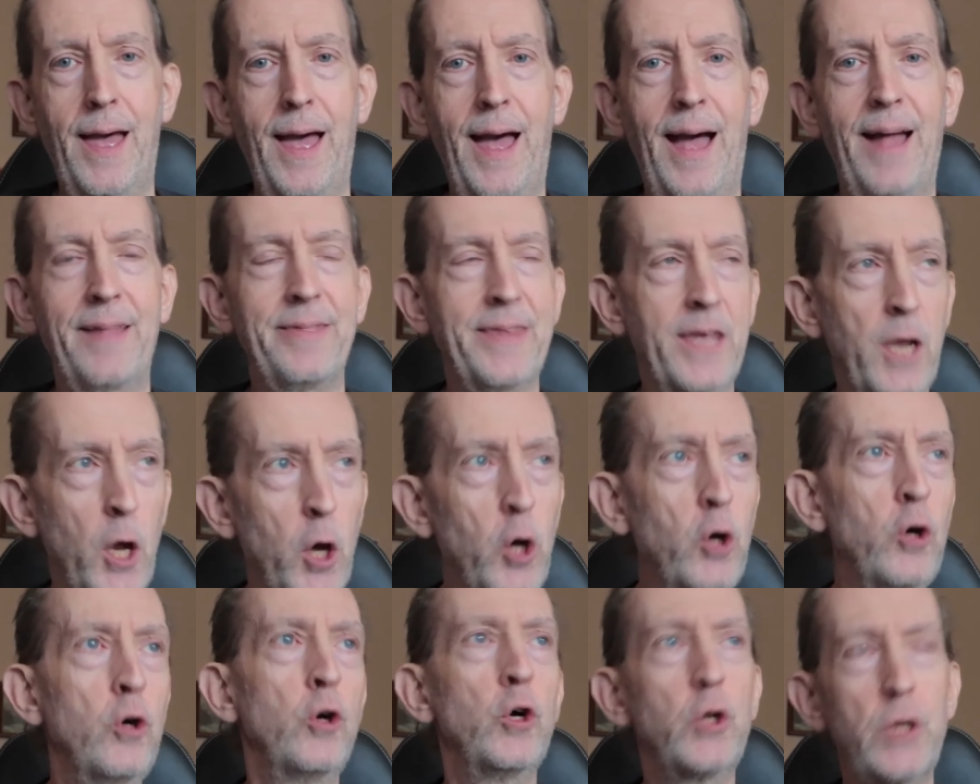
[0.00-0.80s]
and the
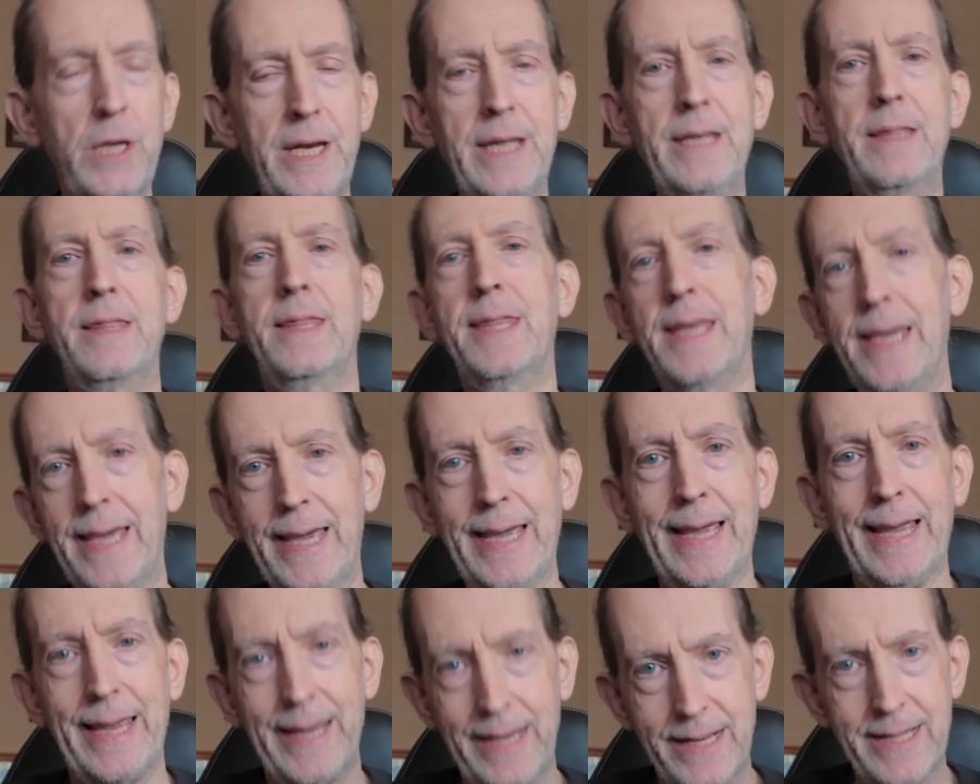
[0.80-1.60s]
only
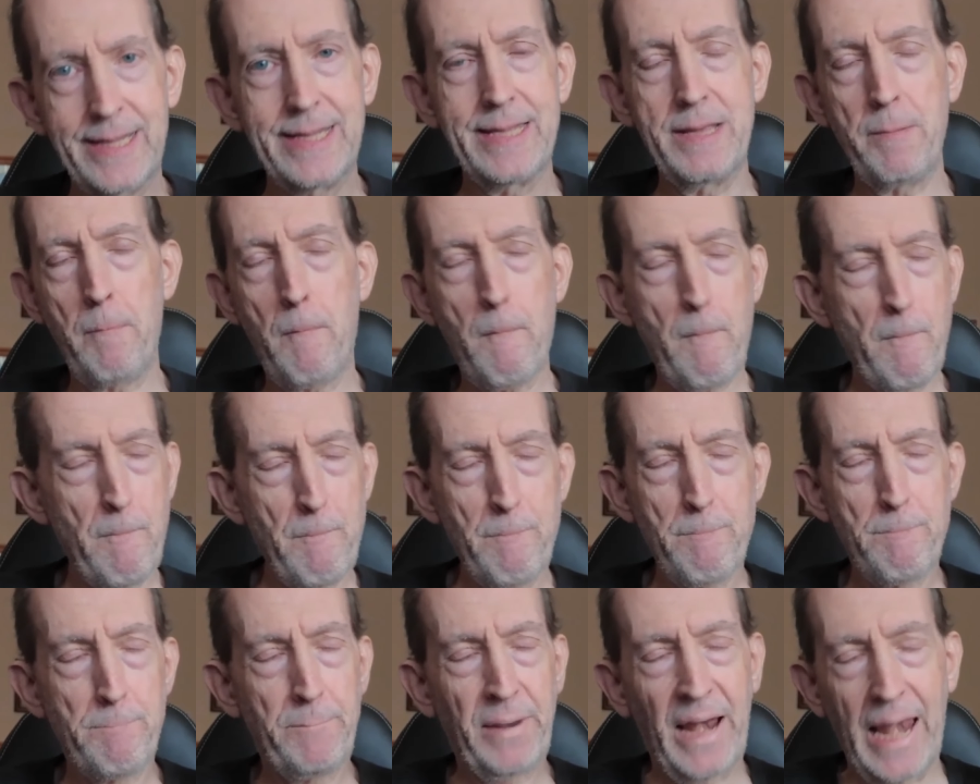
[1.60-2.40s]
thing in the
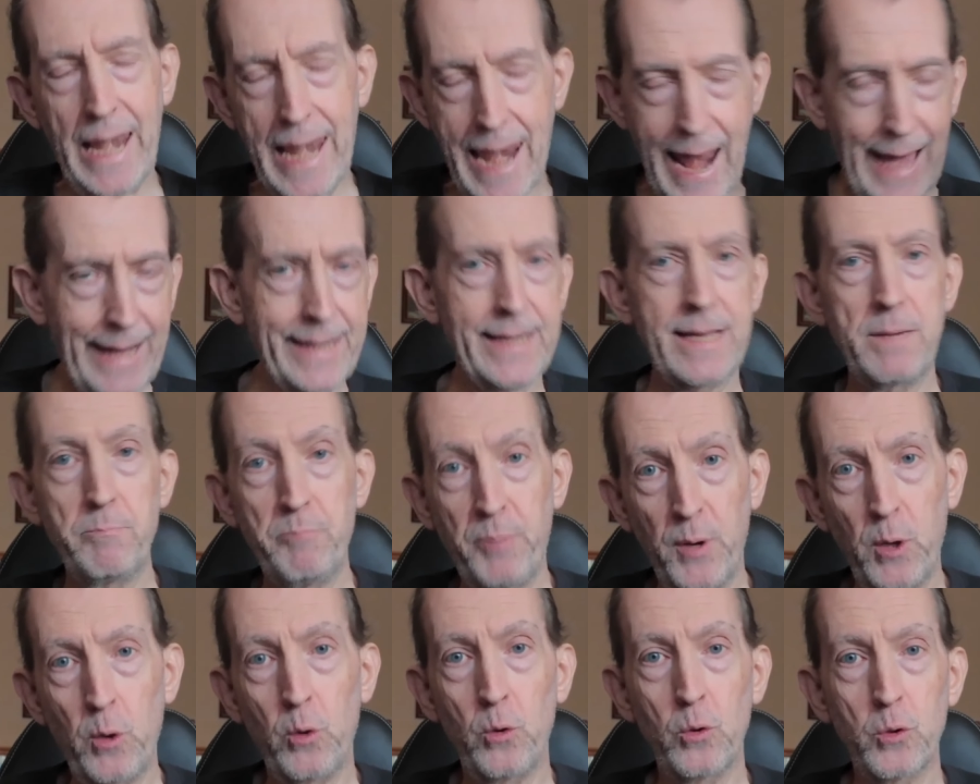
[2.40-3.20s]
bloody
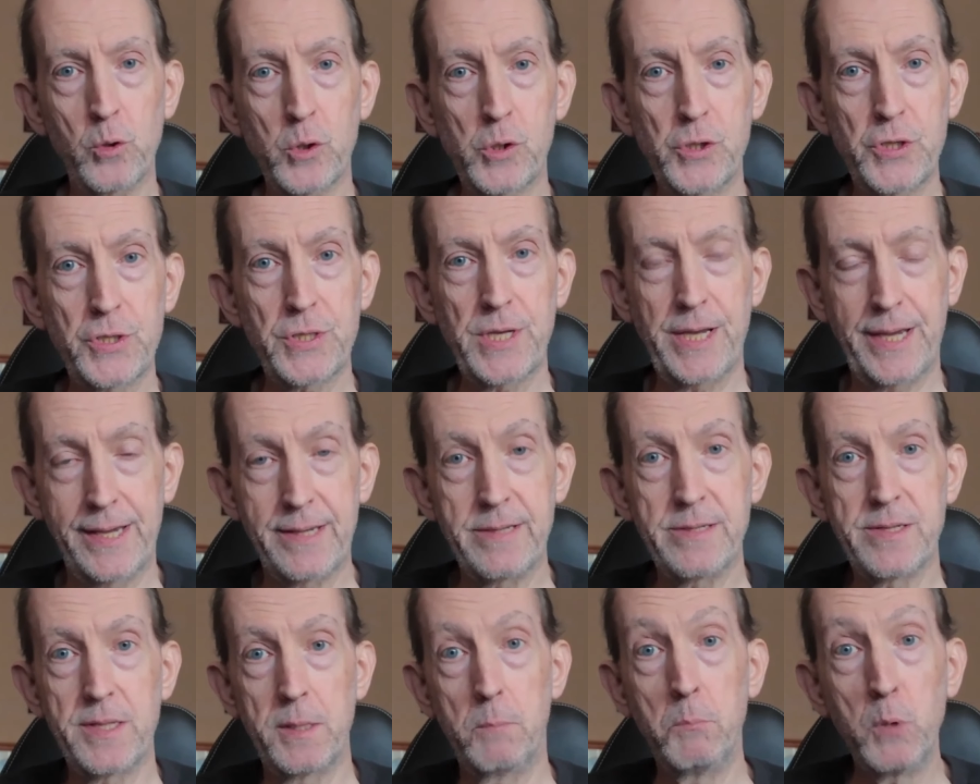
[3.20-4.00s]
box
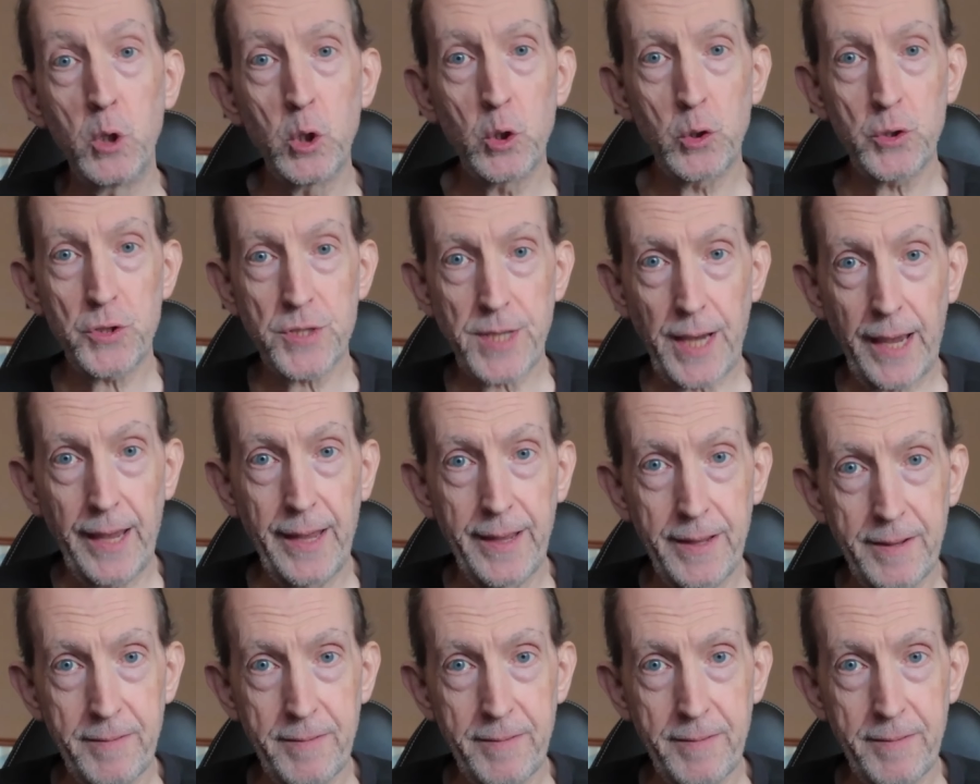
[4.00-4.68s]
is the motor.